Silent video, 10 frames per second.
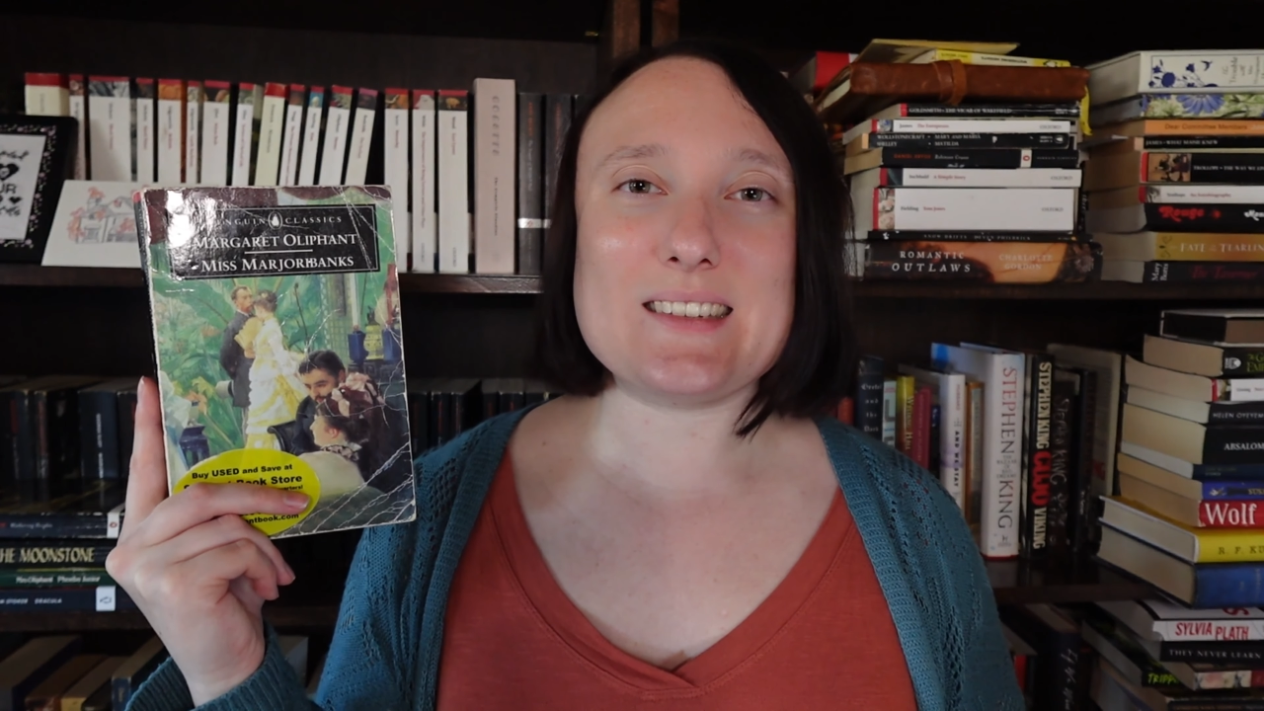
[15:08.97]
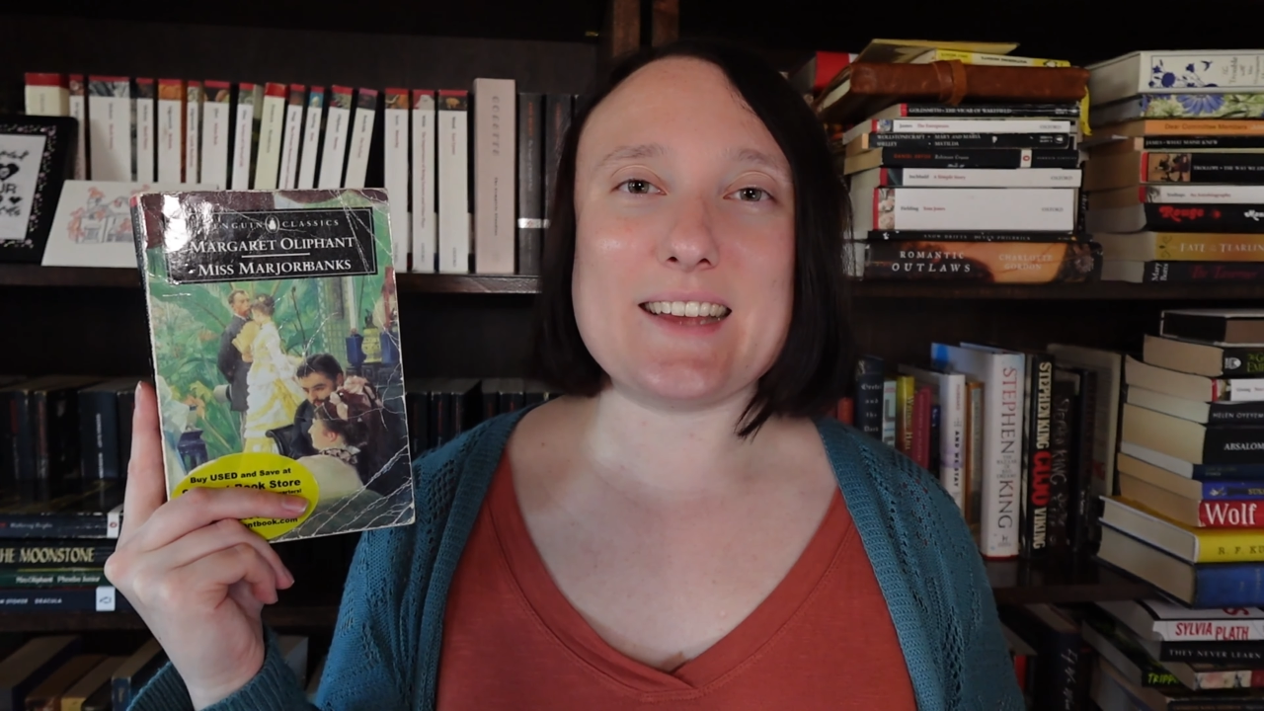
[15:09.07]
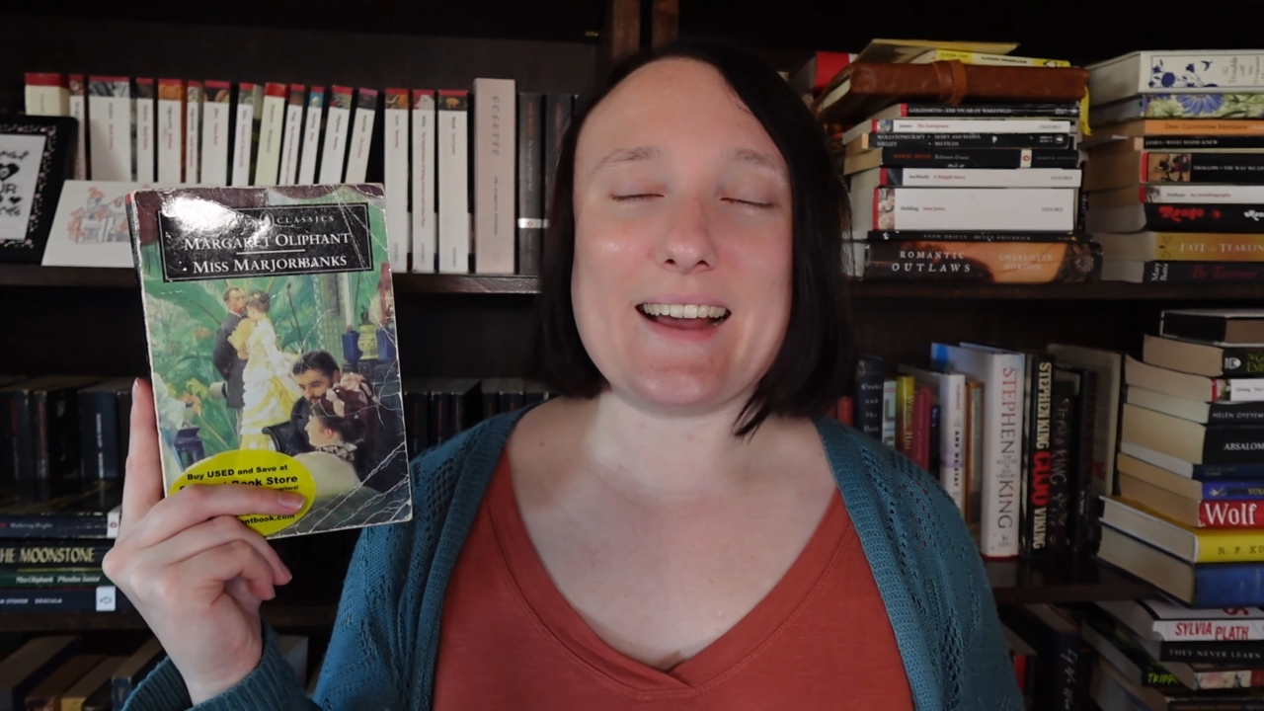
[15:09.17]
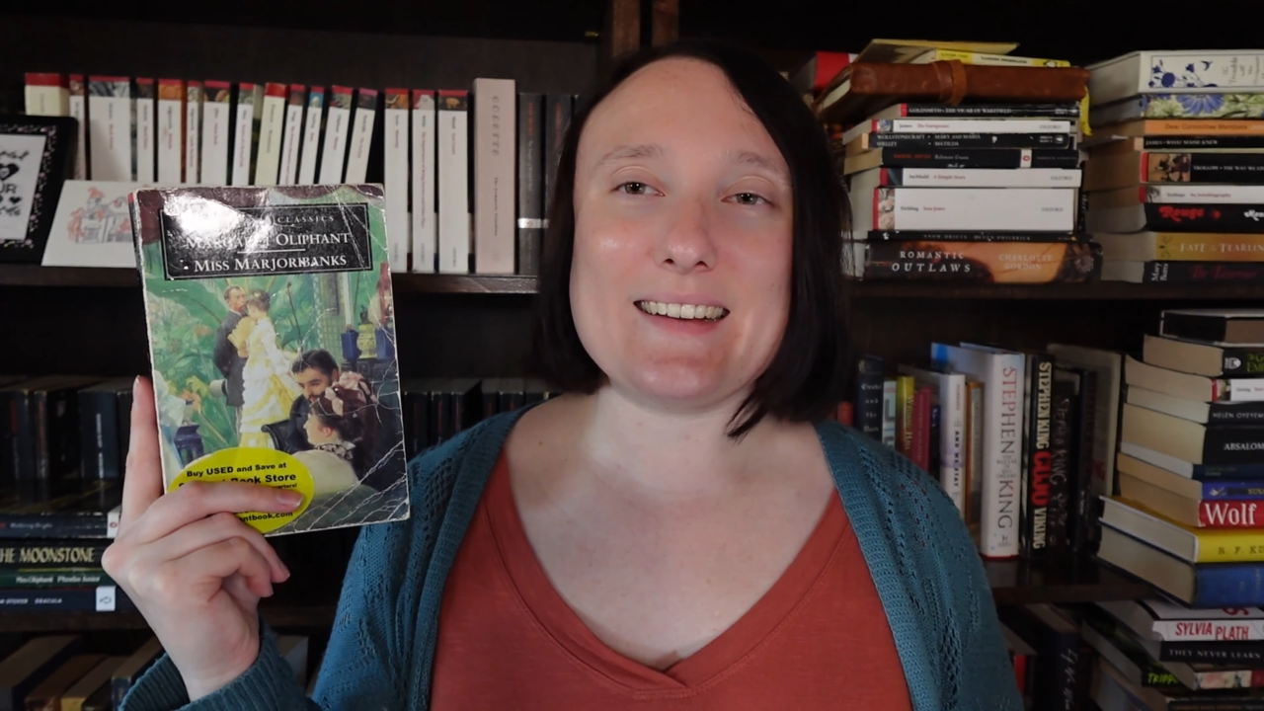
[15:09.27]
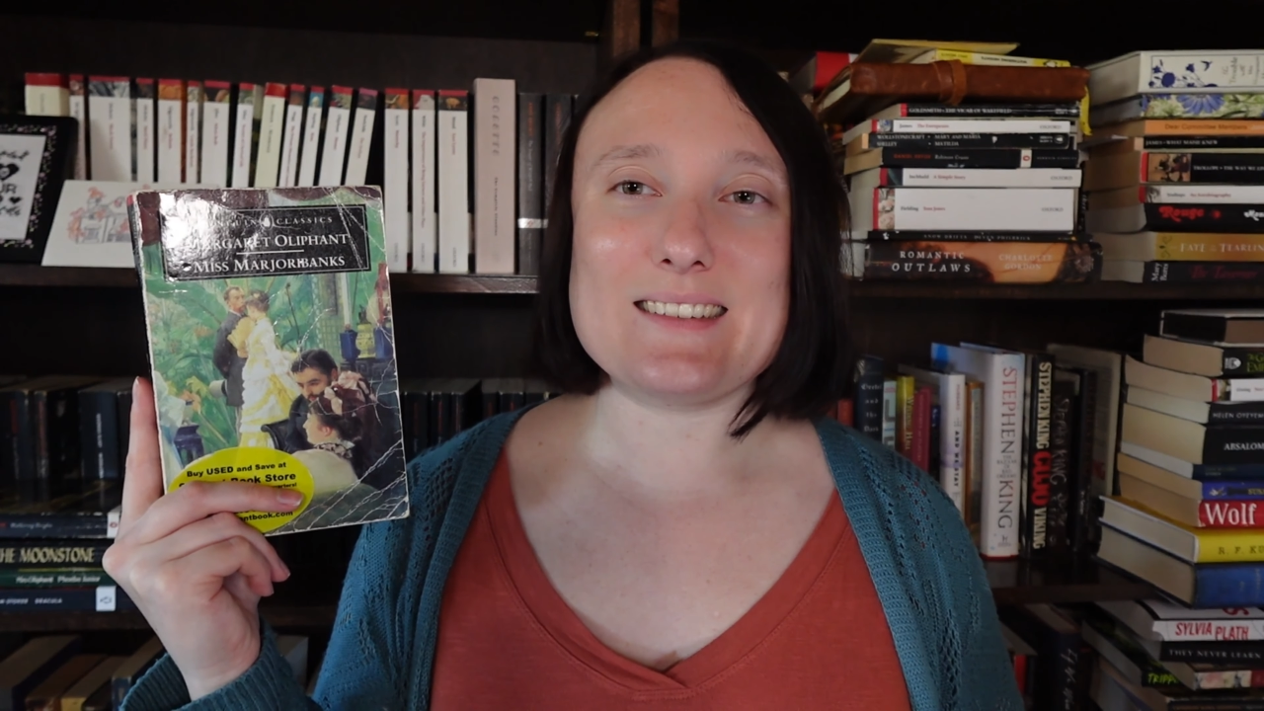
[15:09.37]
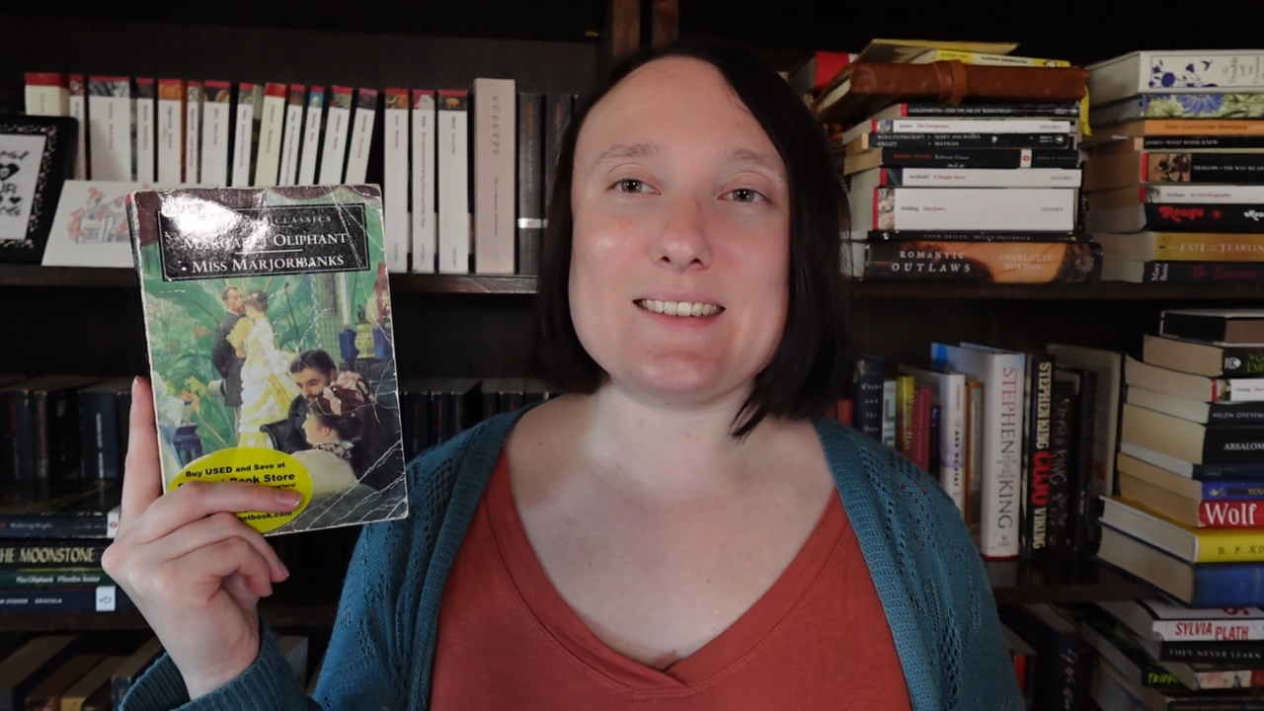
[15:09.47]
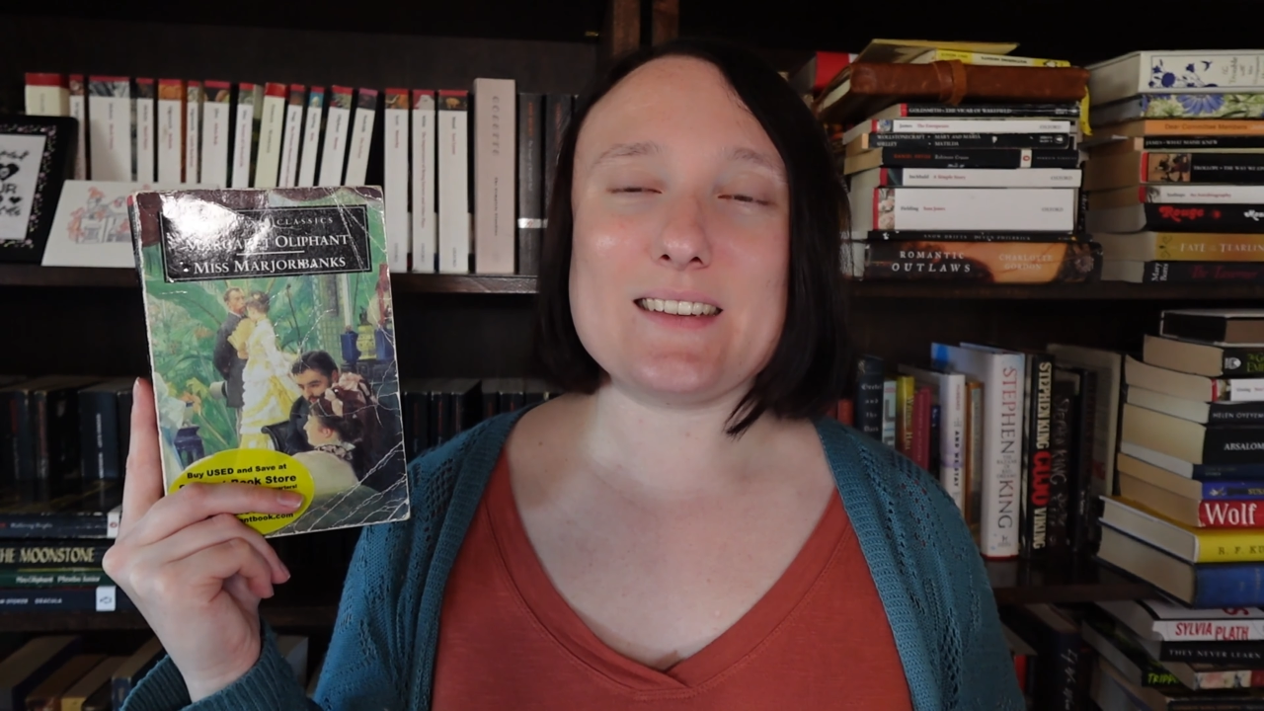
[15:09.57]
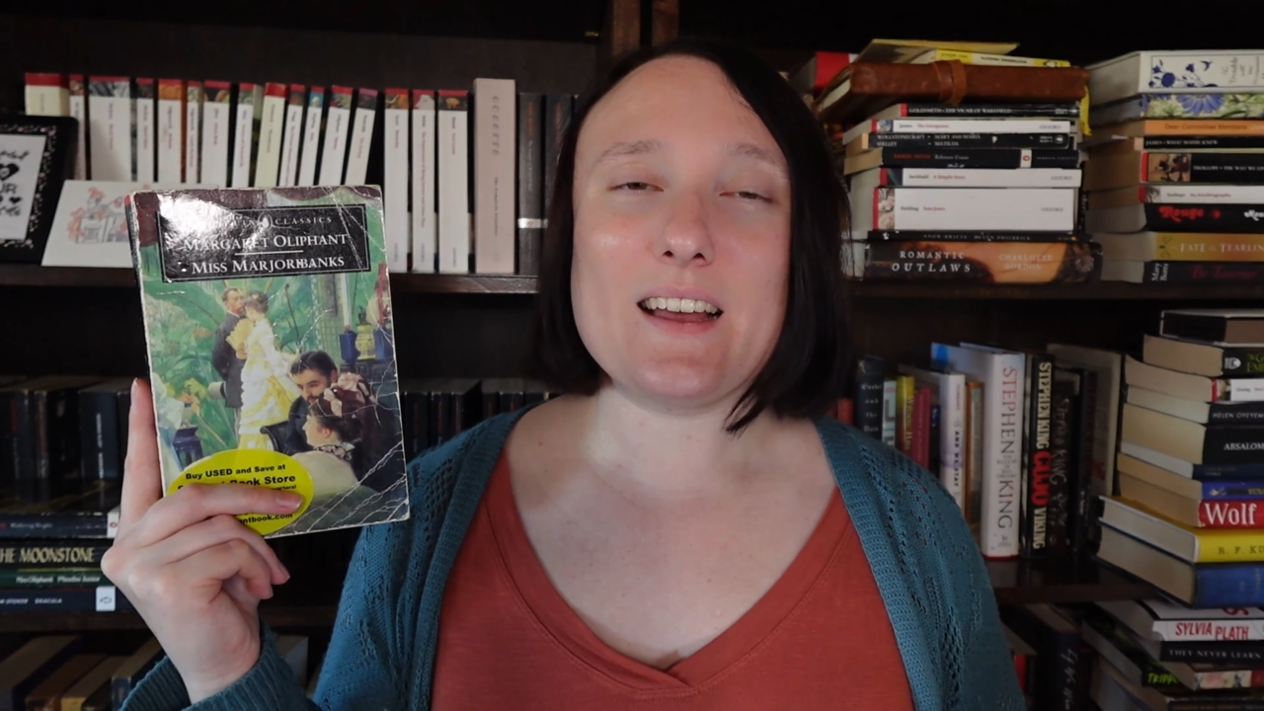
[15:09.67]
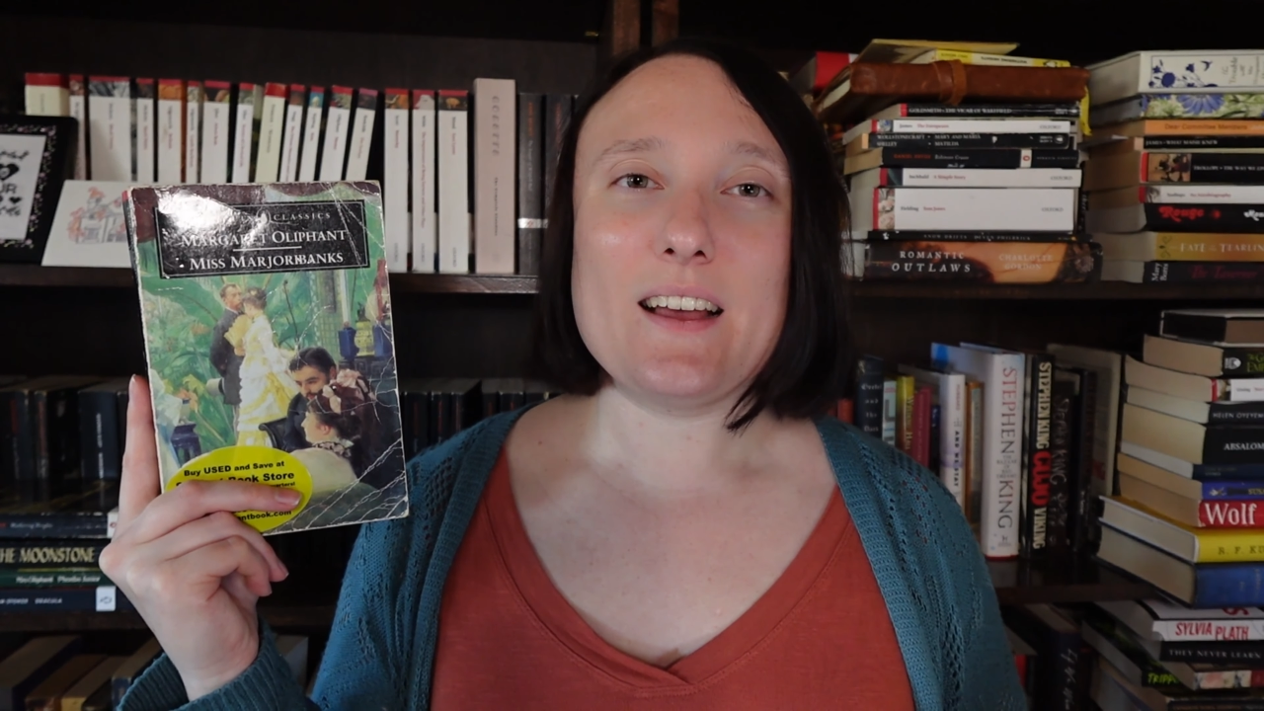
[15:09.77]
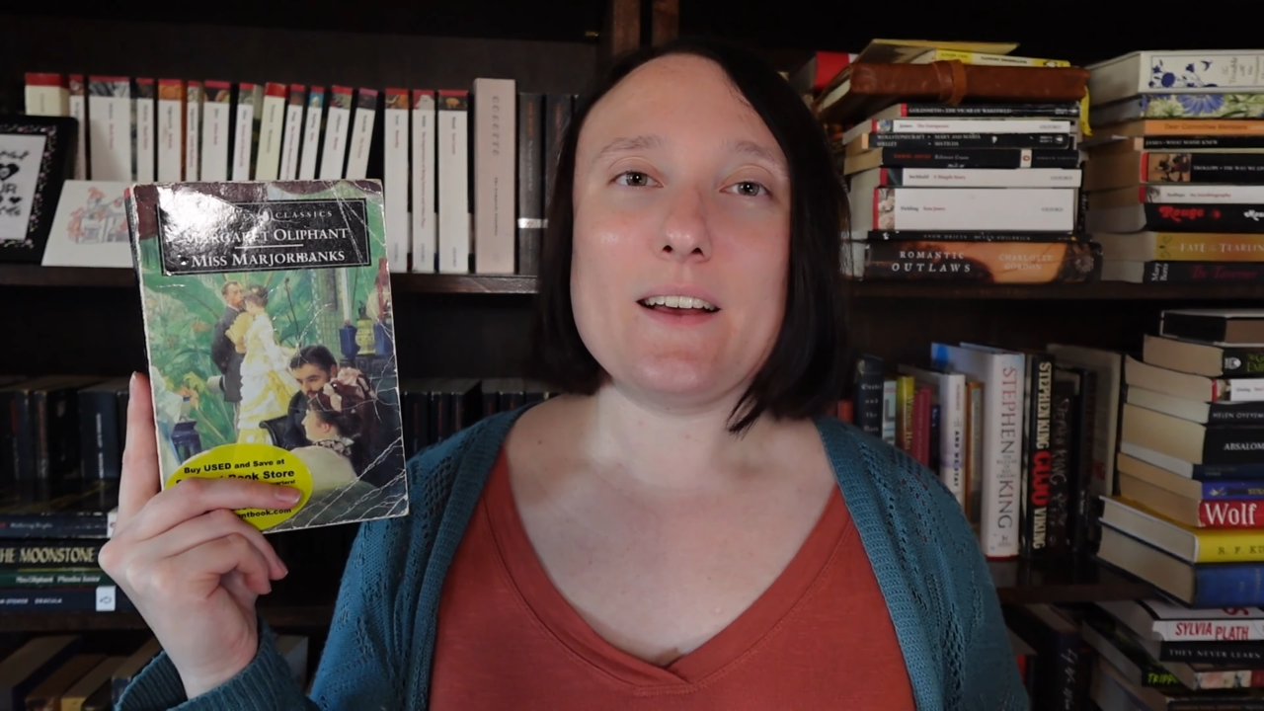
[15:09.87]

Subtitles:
things.